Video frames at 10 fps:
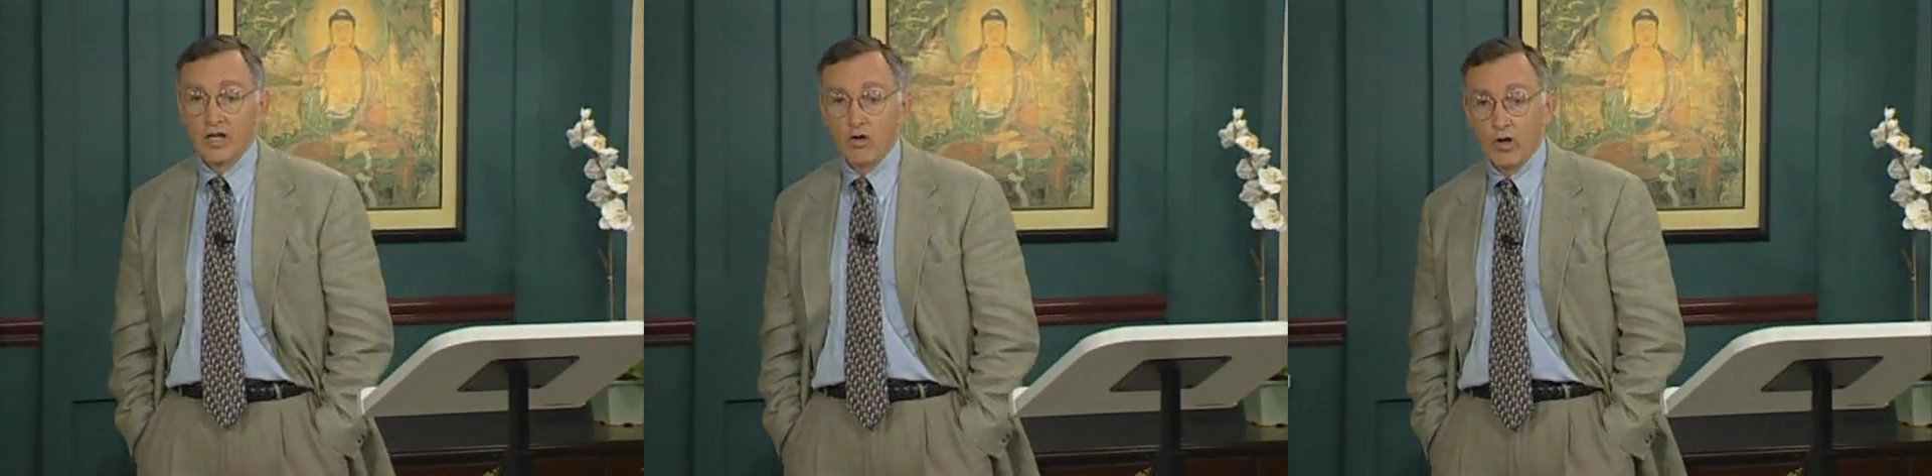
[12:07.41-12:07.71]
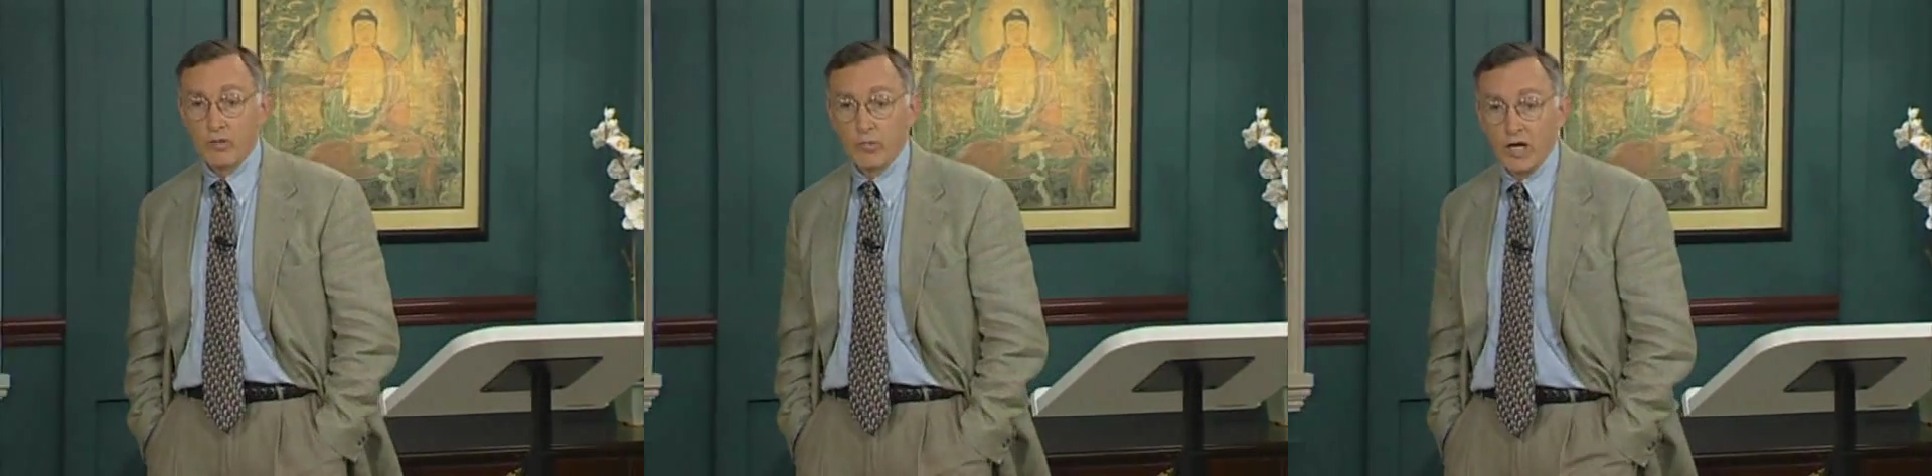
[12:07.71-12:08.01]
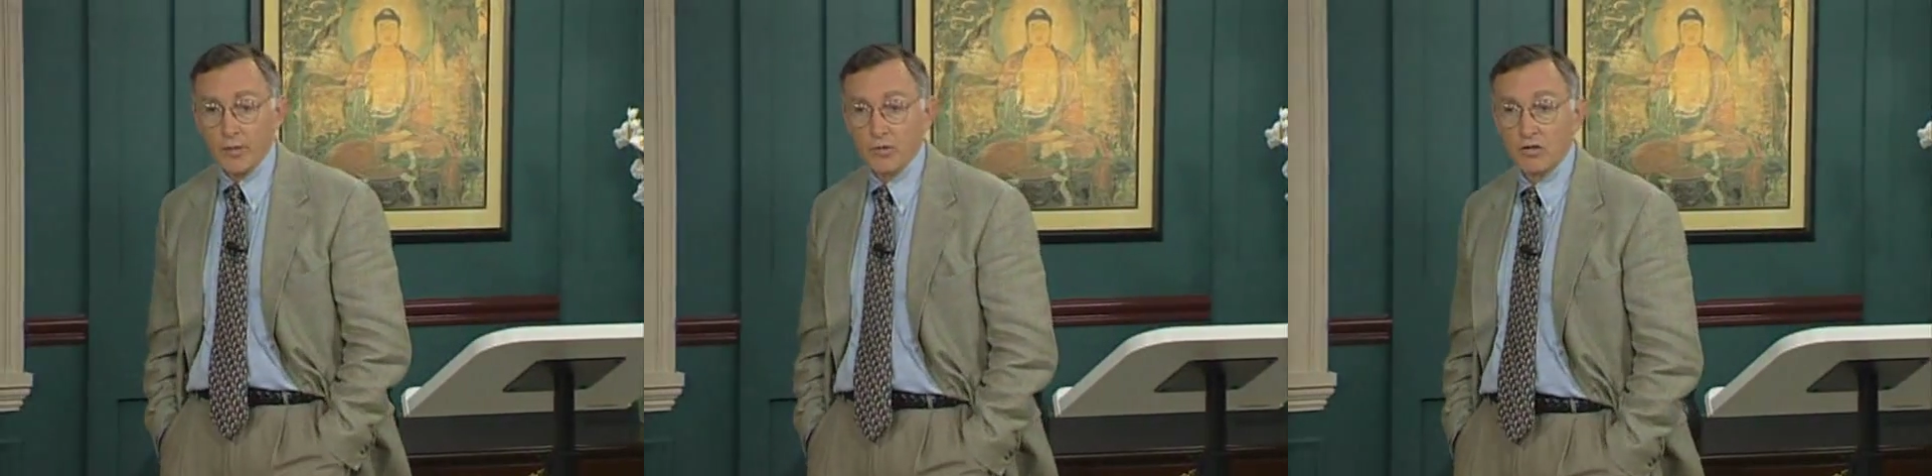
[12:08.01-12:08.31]
quite
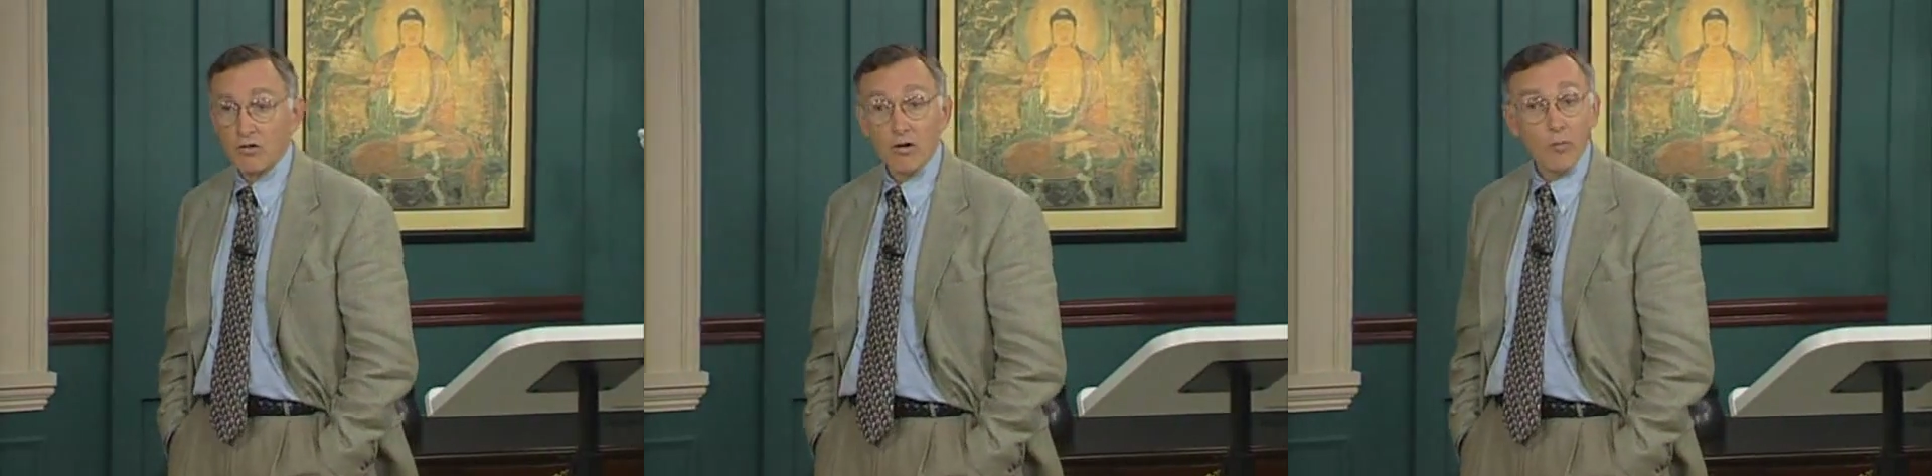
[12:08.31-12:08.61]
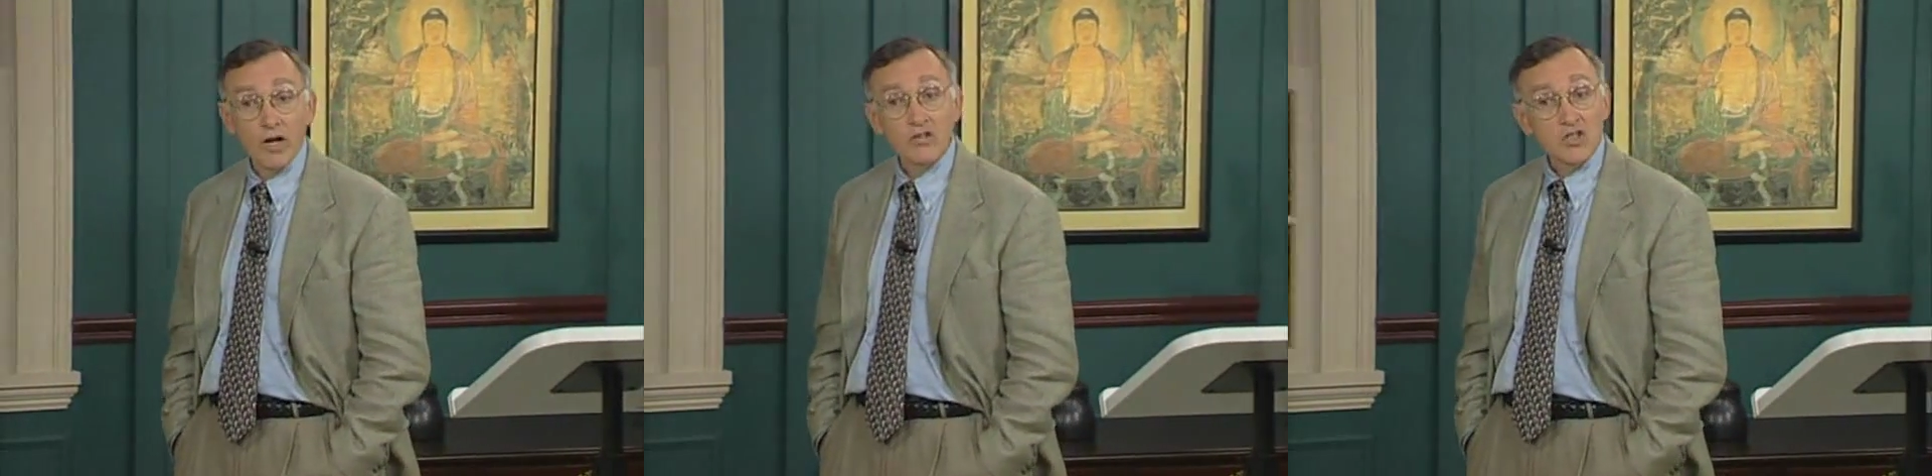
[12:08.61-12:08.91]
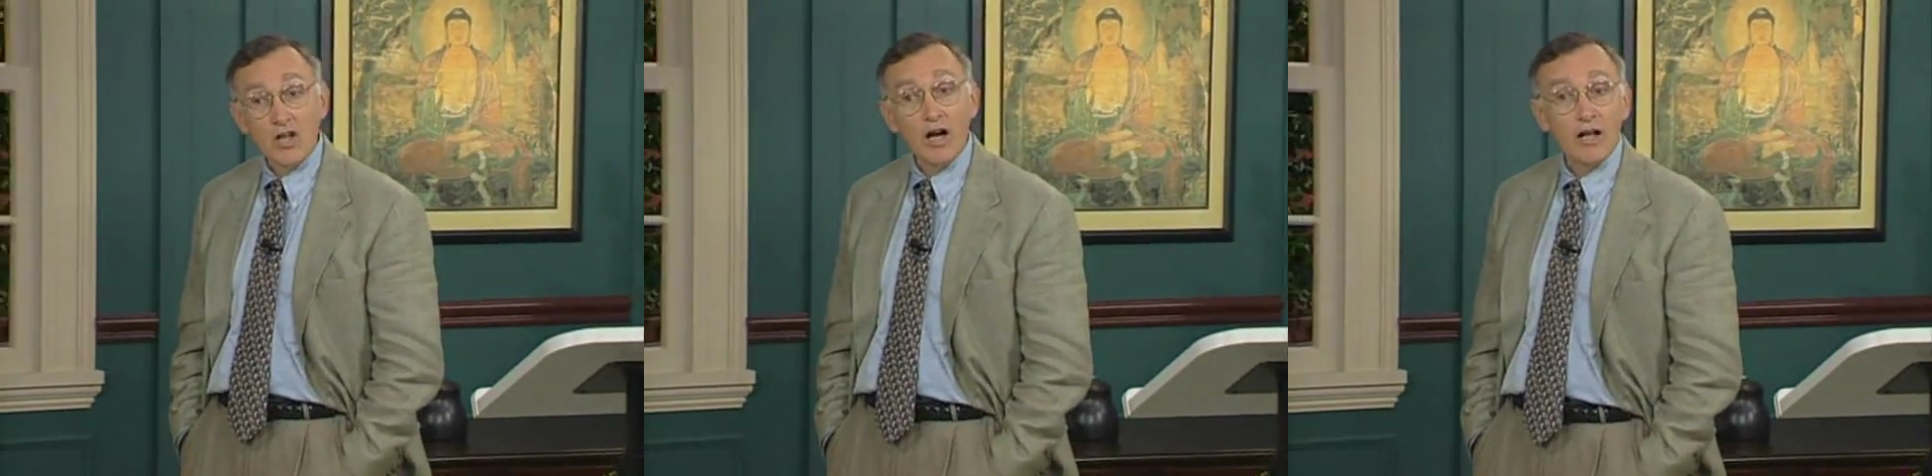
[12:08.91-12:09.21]
popular among
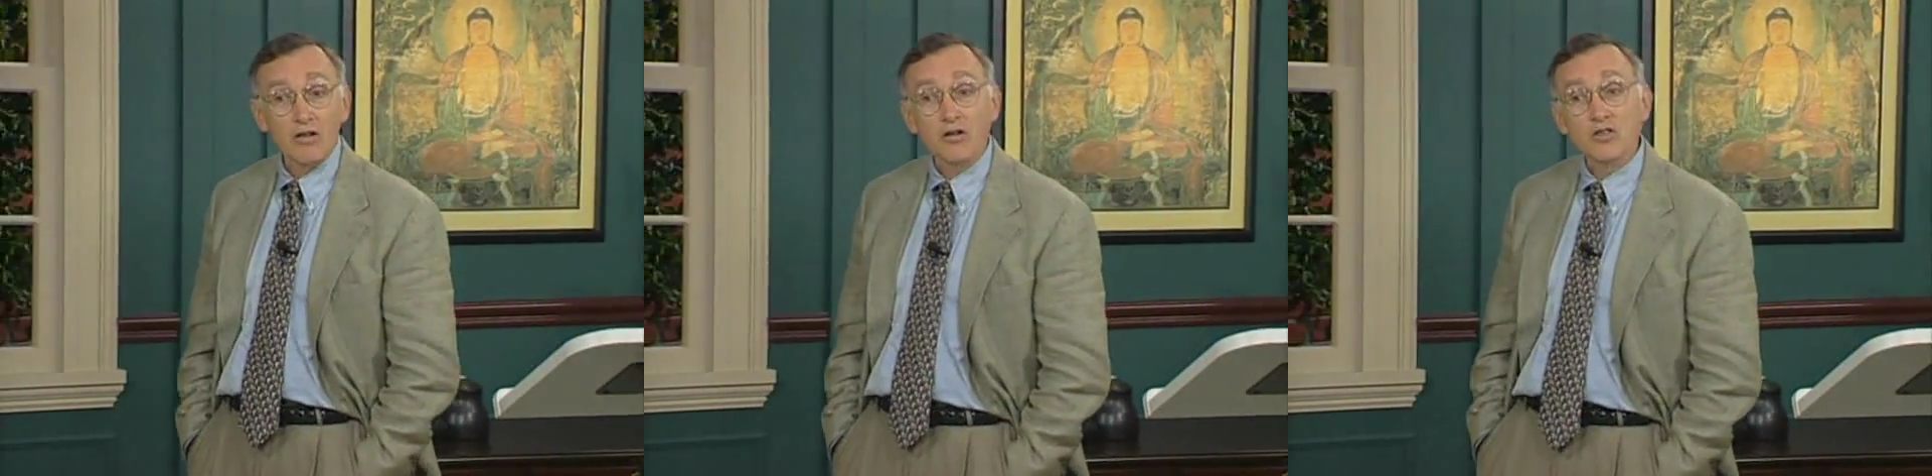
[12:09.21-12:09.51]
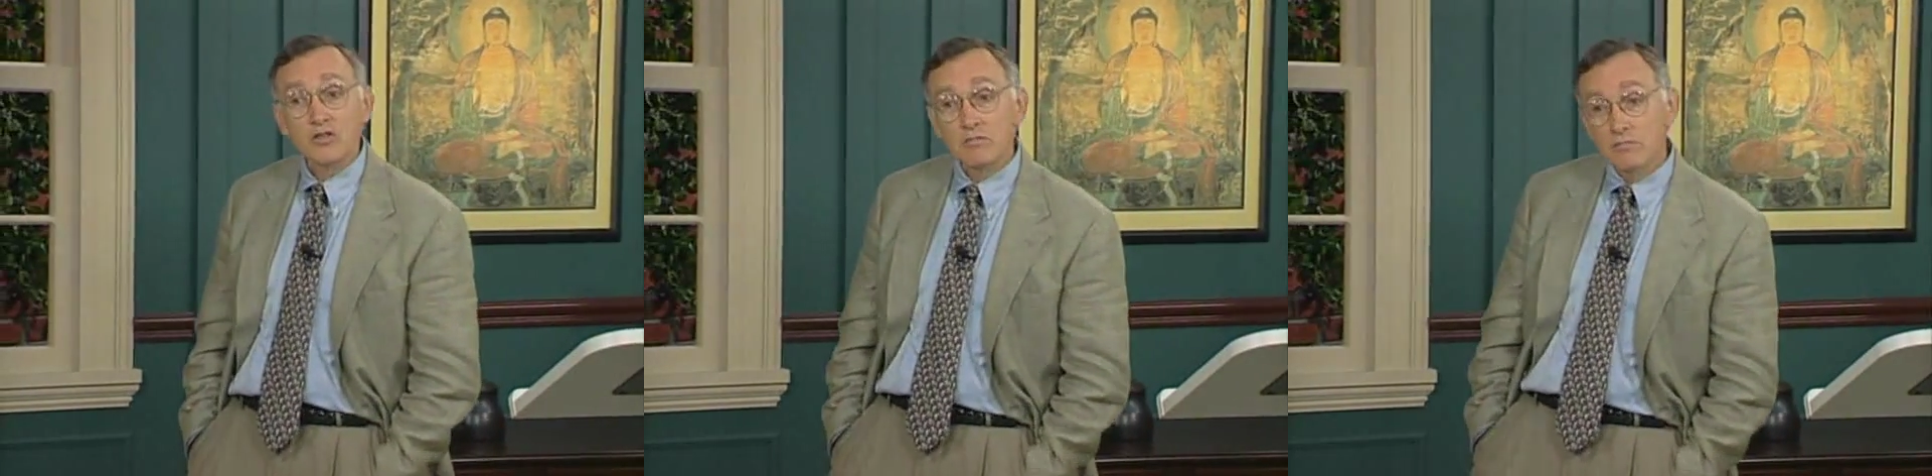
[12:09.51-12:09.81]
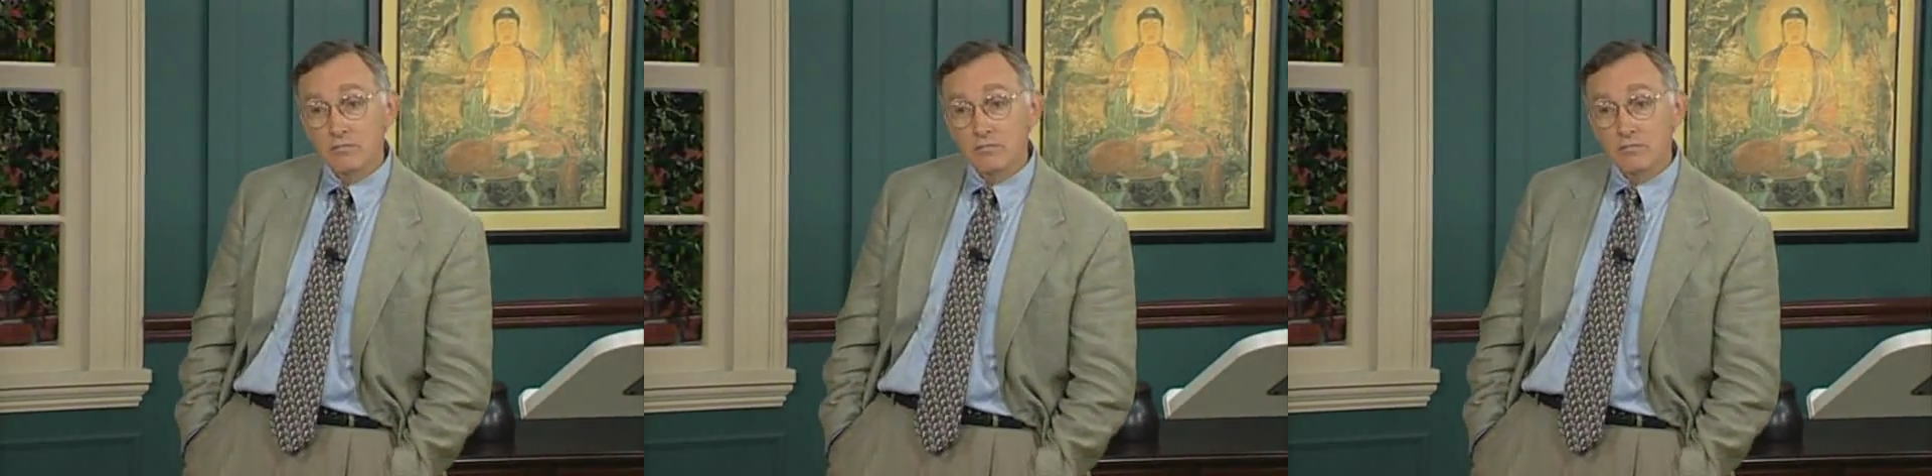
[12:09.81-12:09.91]
scholars